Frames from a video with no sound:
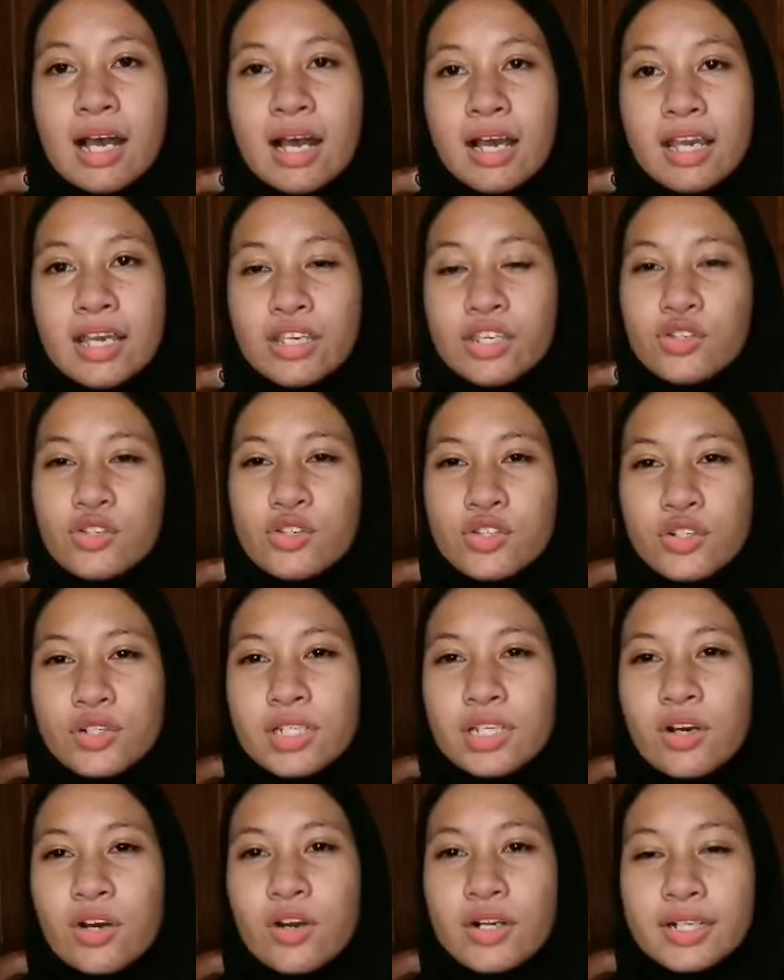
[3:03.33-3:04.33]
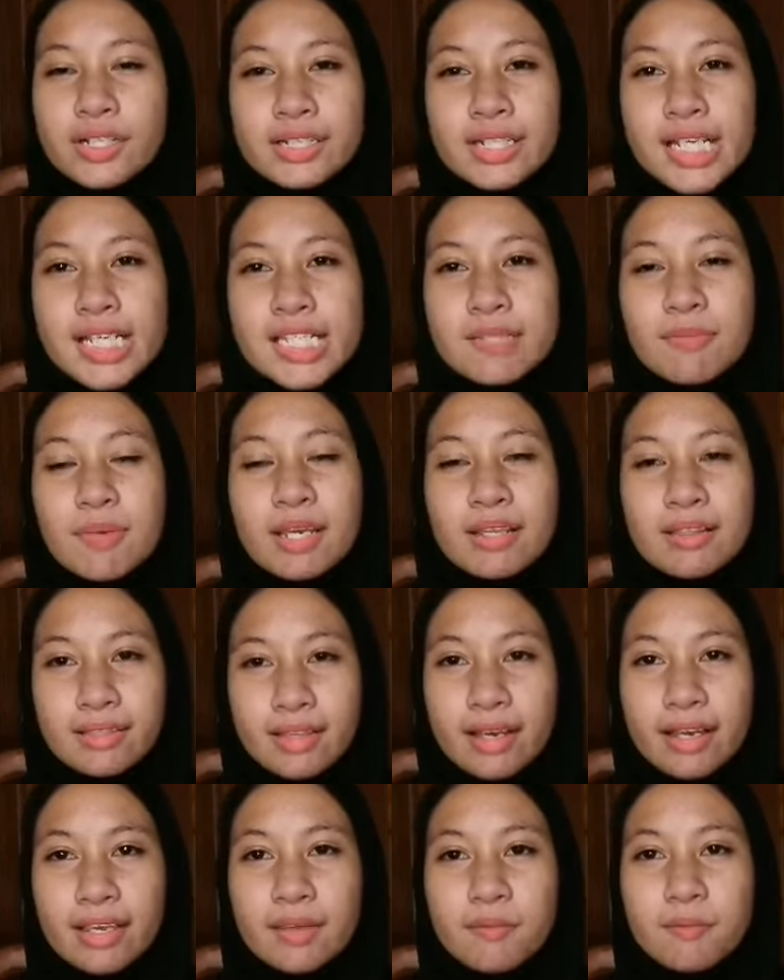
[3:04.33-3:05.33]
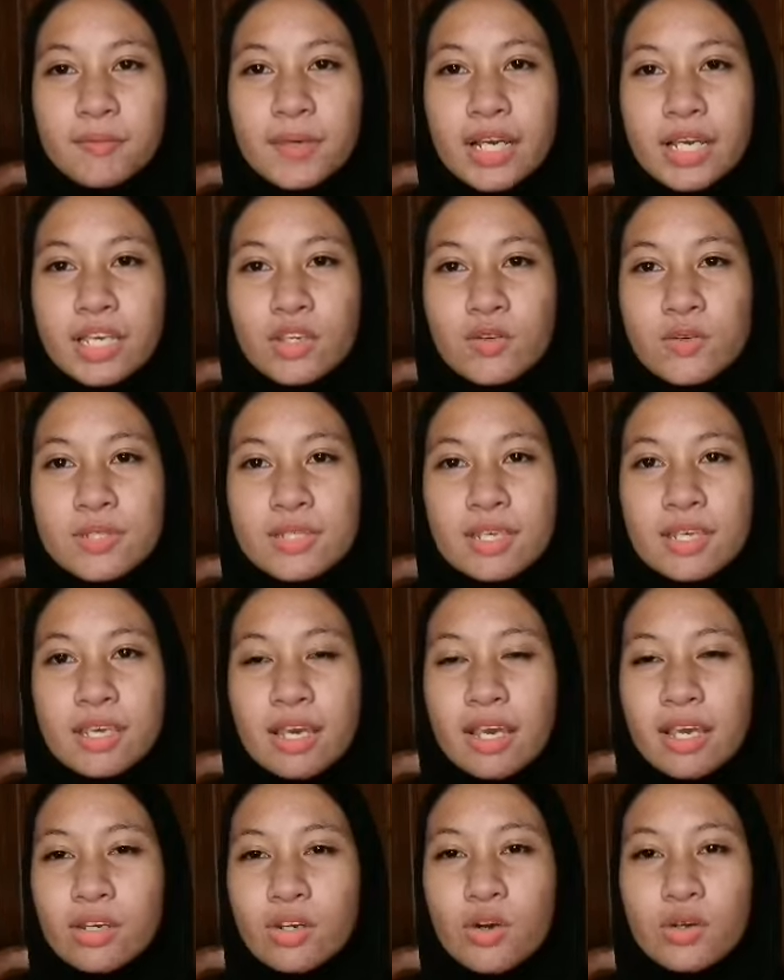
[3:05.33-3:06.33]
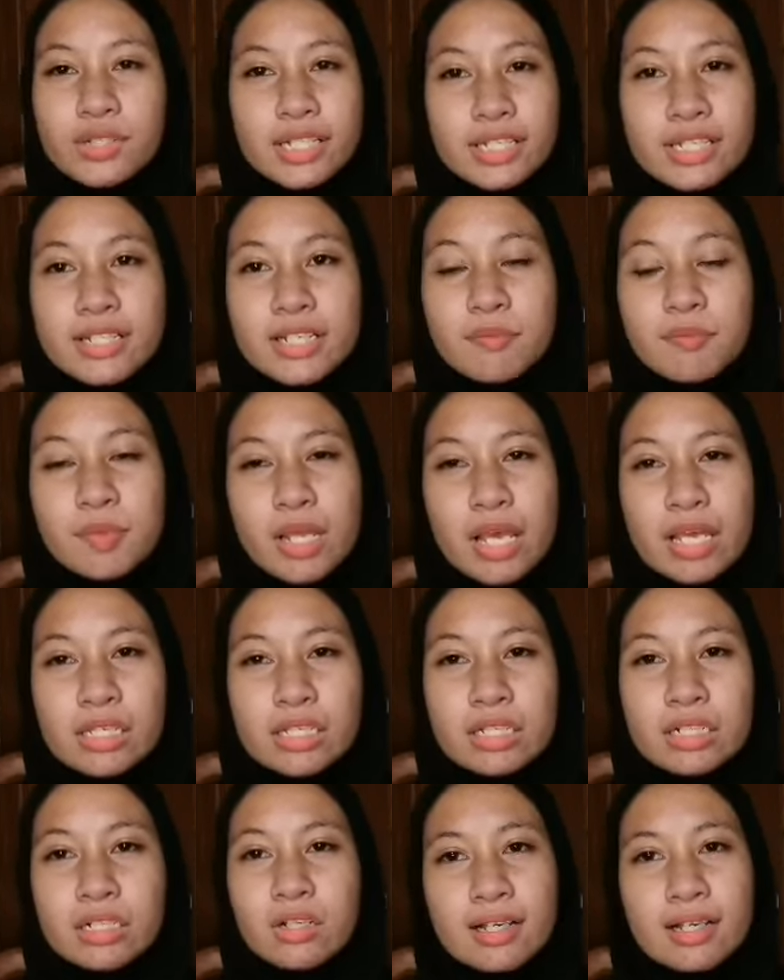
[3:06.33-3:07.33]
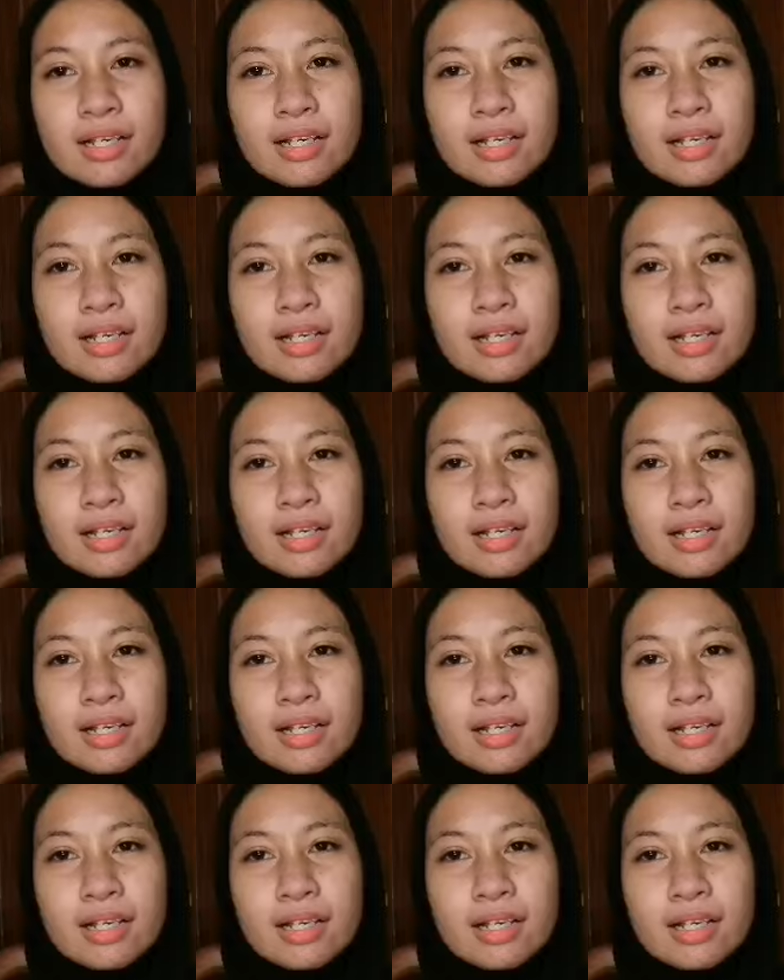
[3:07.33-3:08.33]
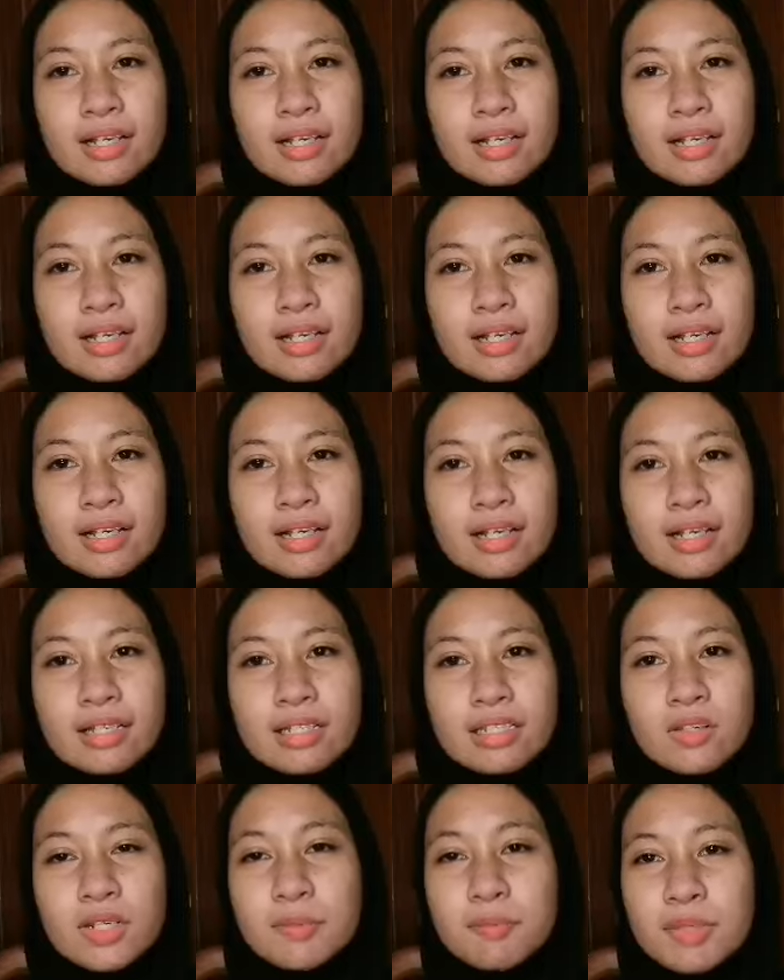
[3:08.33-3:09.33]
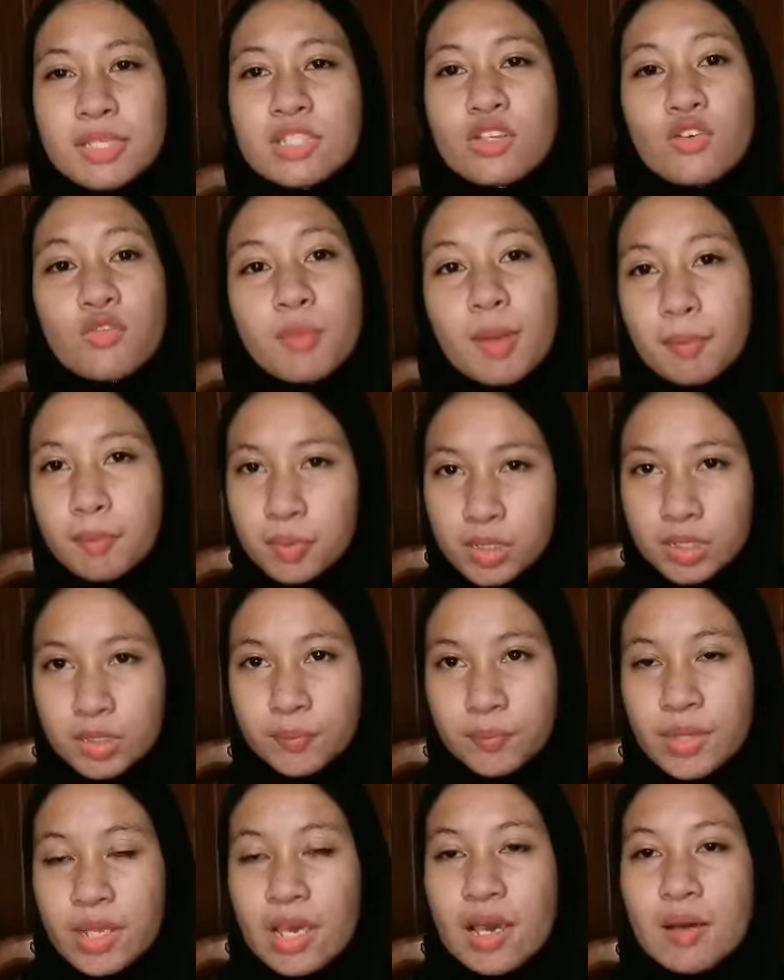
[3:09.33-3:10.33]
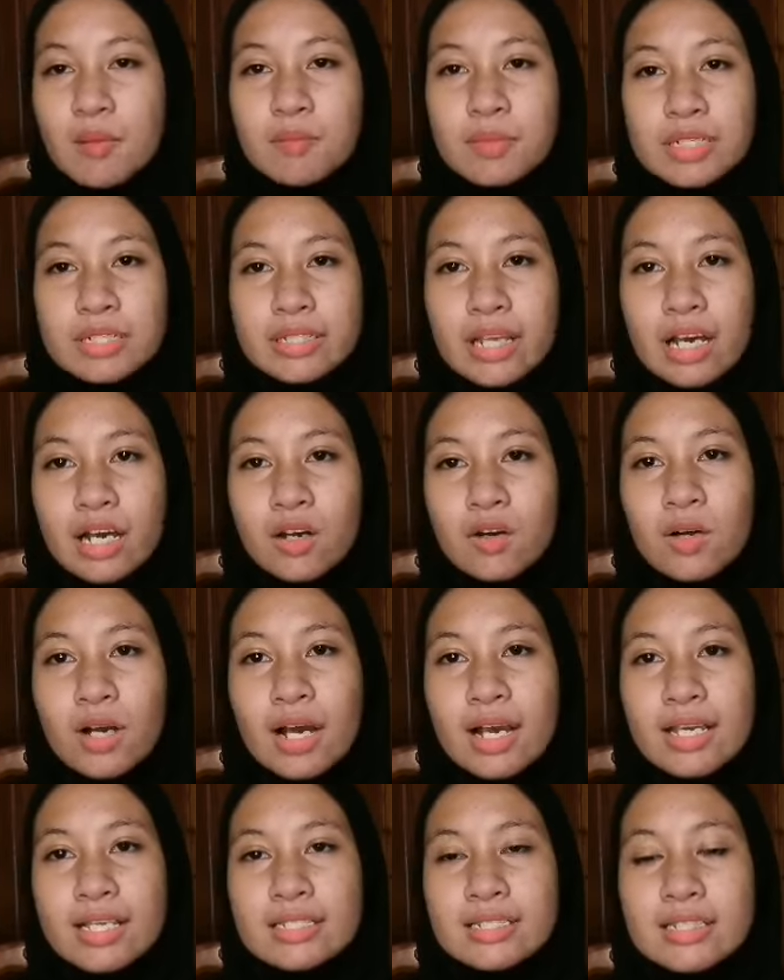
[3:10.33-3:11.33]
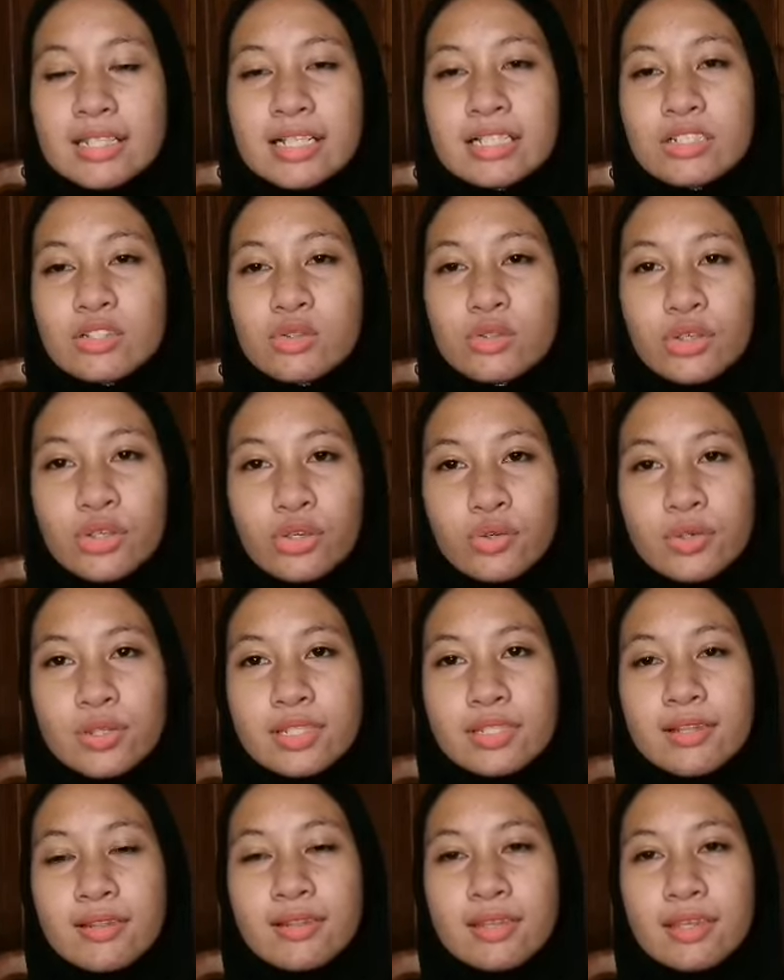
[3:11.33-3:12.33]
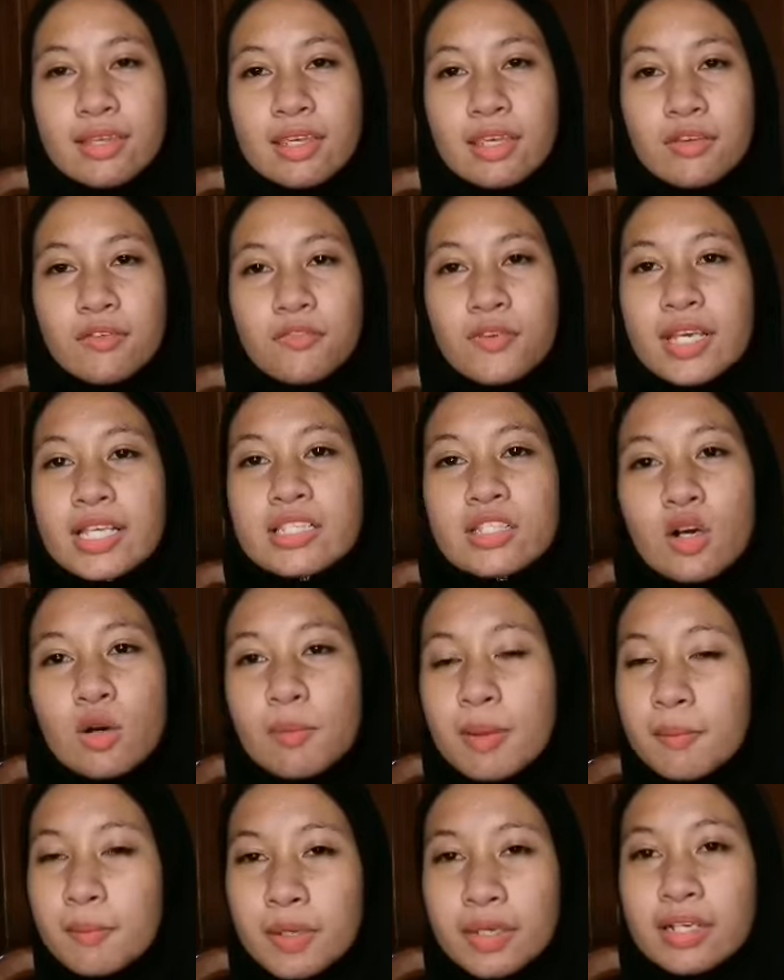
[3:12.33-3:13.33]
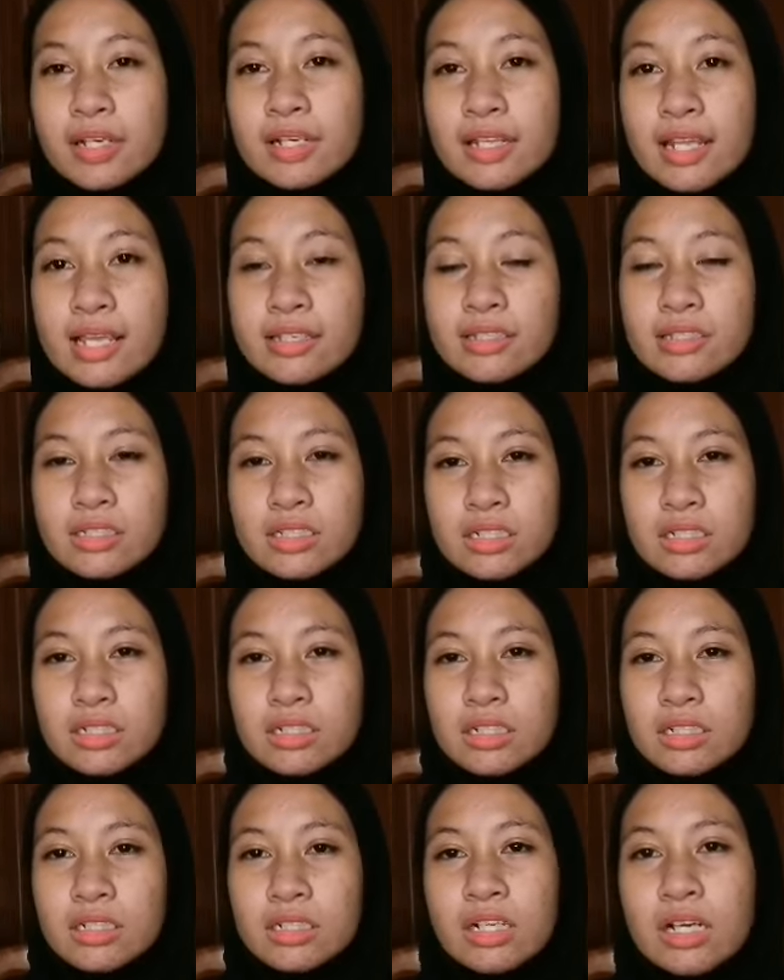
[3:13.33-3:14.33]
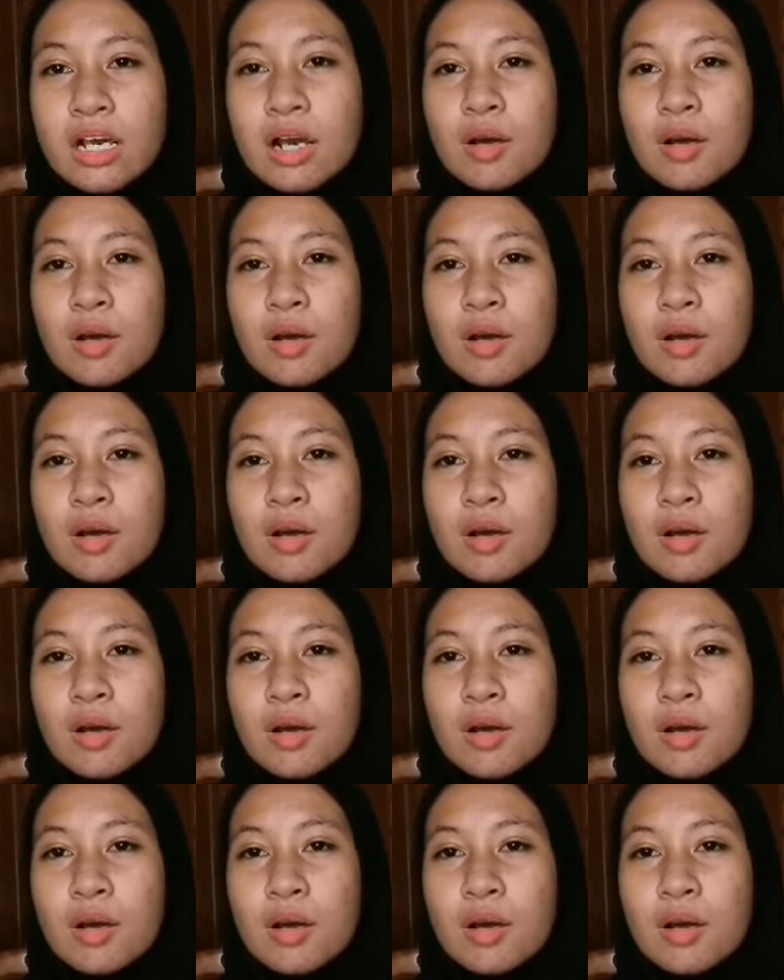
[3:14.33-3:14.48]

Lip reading: I usually organize my time by using an ordinary planner, or I just jotting down my tasks on a piece of paper. But now I start to use the fixed commitment calendar,